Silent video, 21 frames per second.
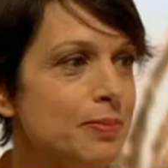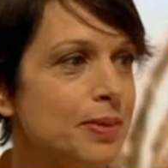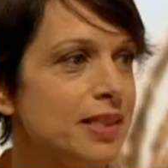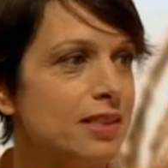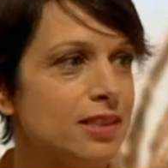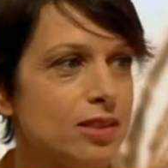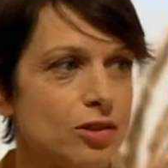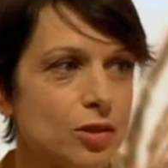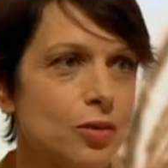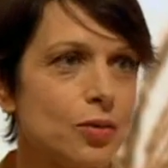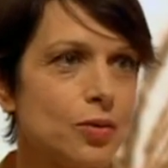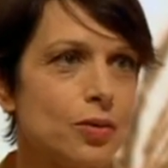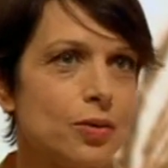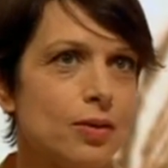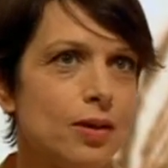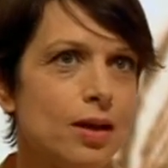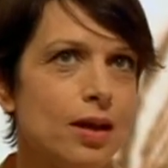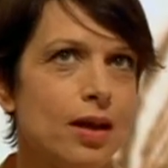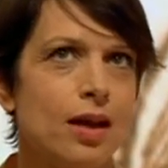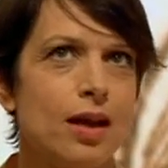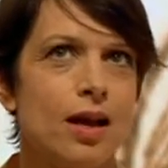me at all.
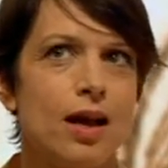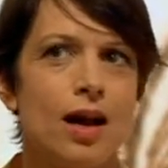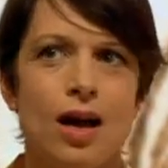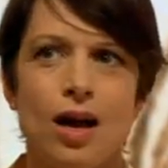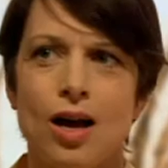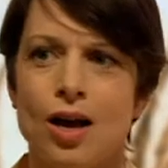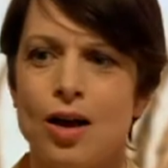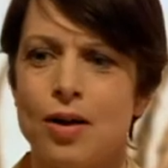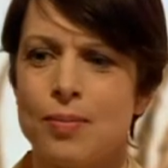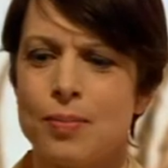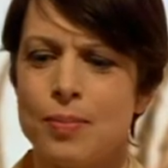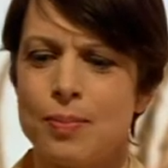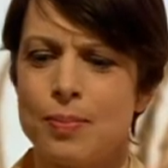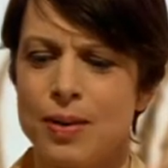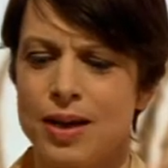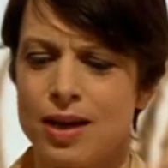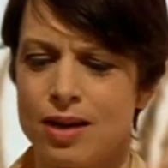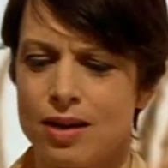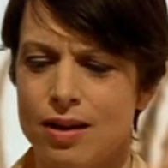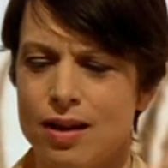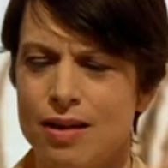
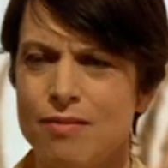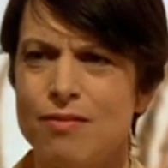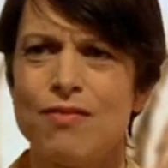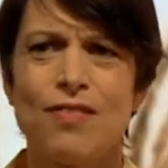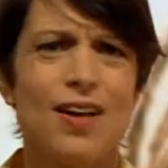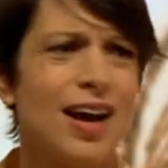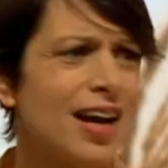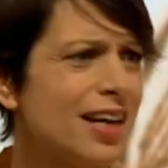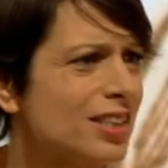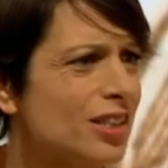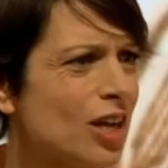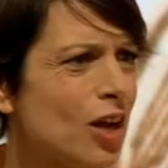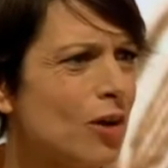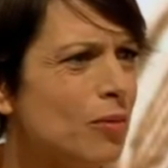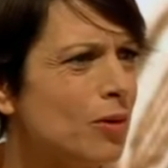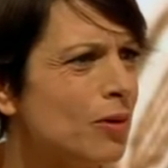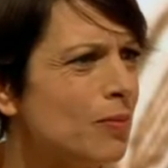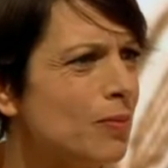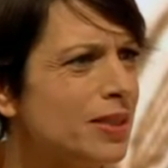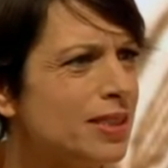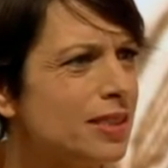In fact, I
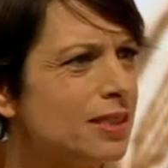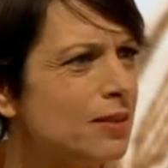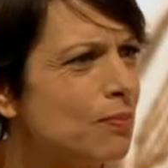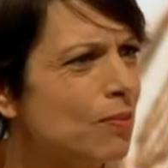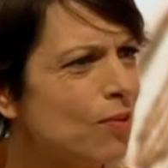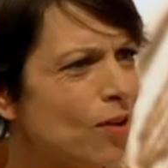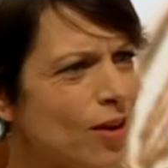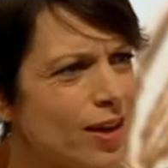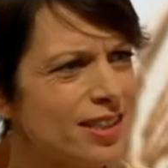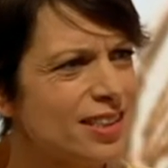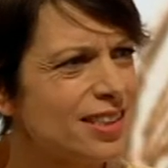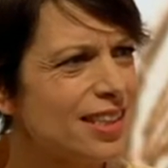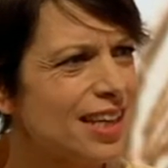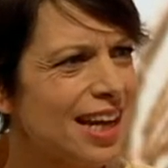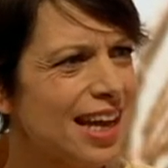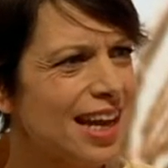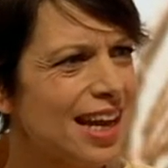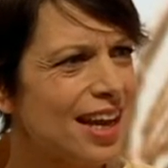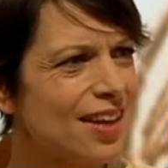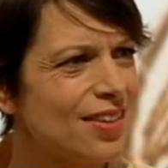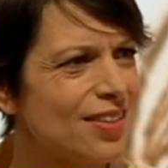would have been surprised to
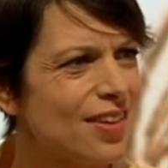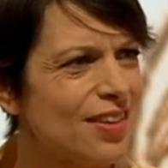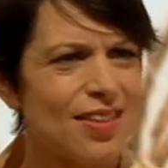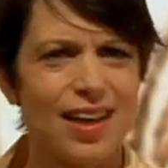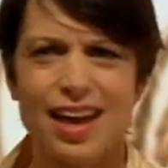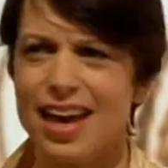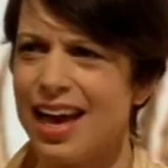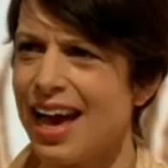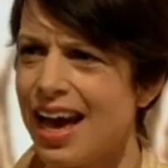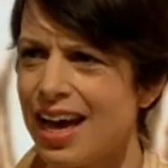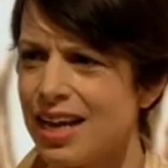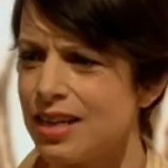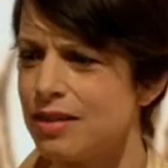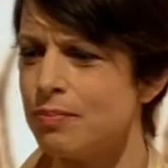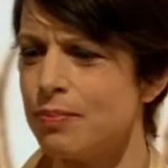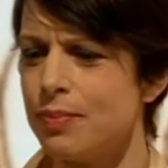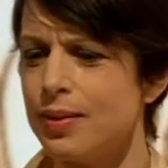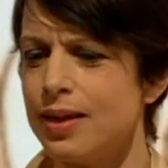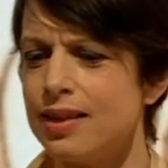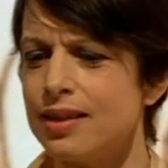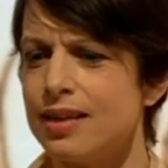hear that they
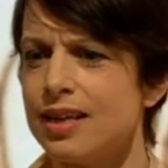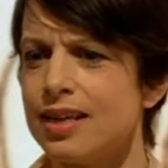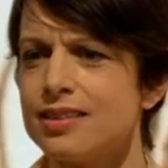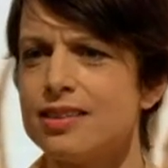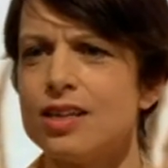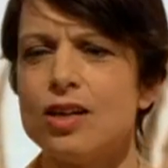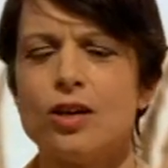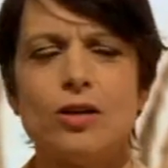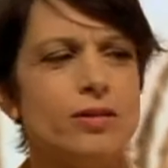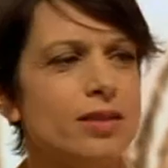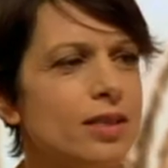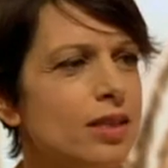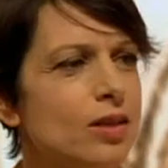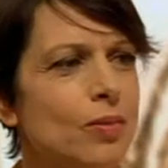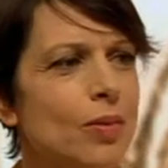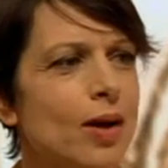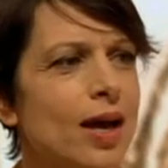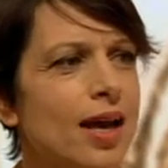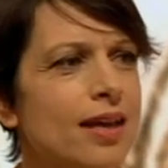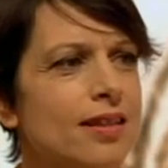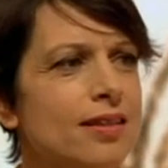hadn't been that old, in a
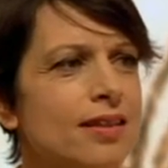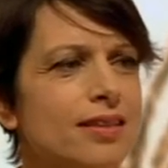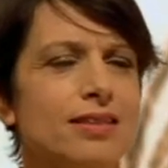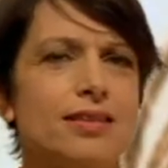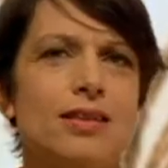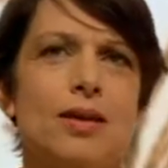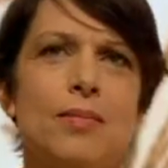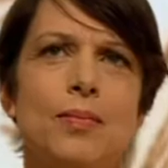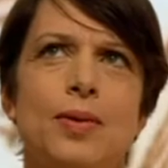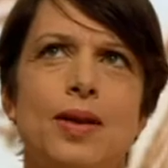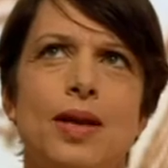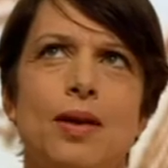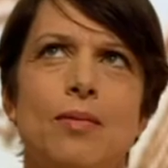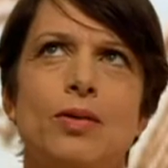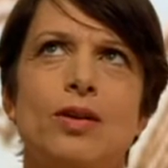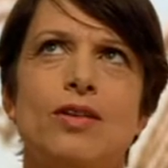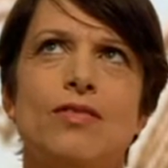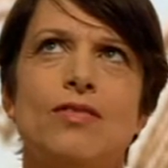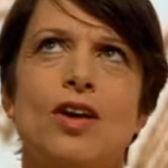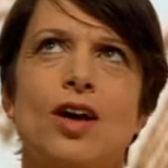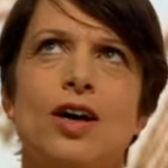way, that somebody
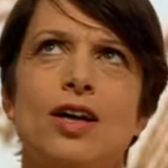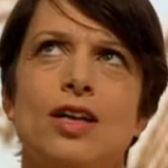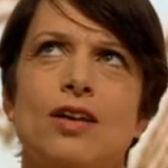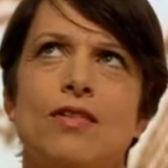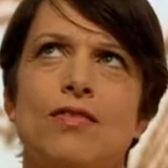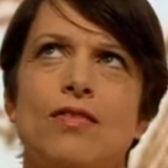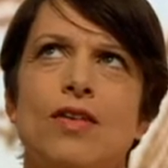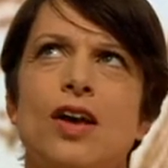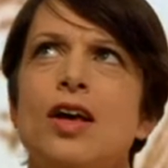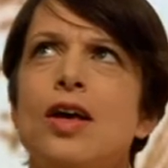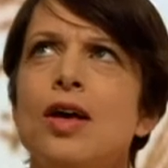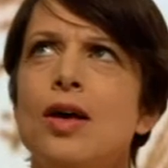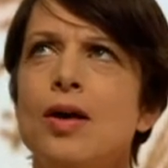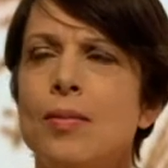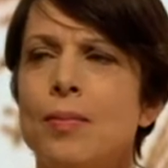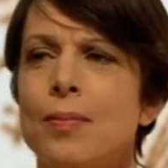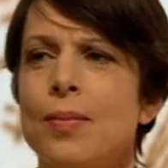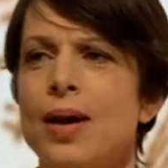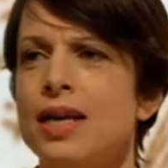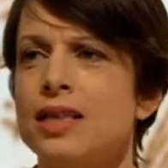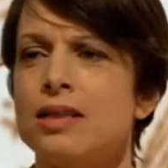would have kind of
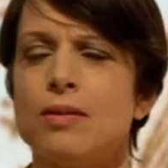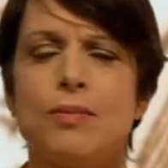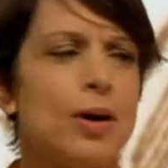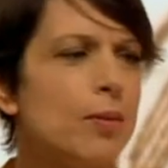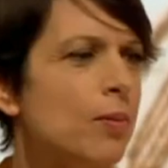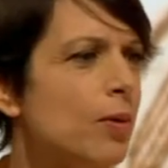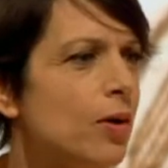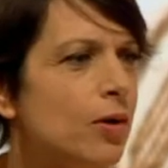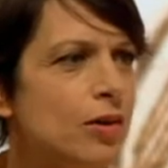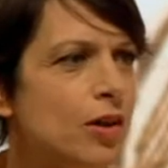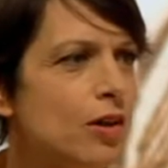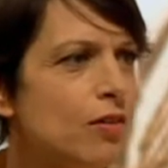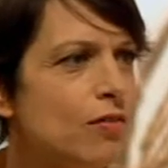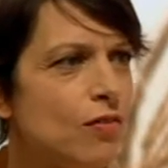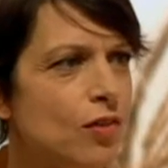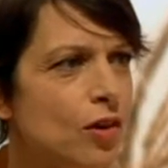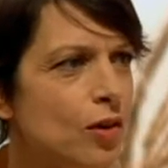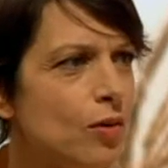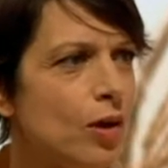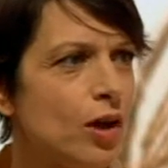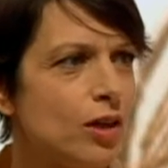made them up only a
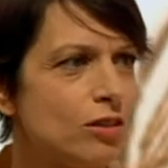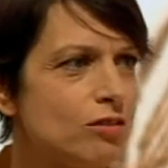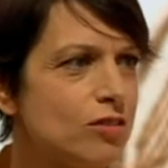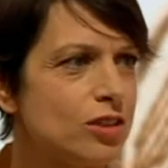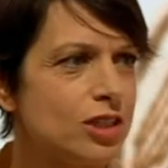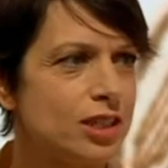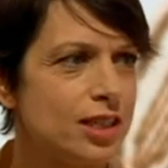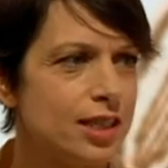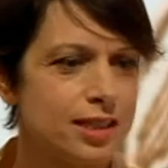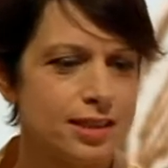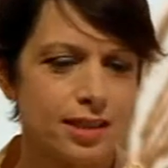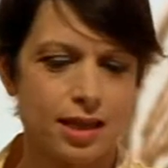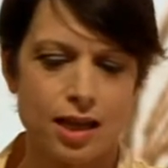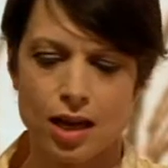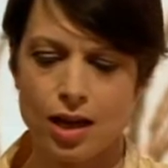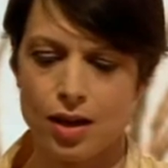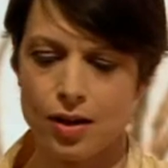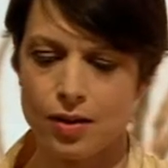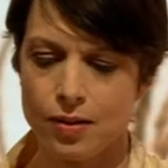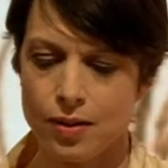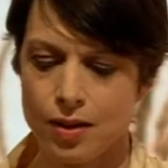few hundred years
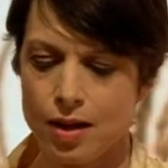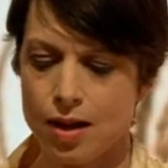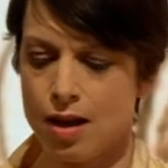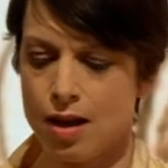ago,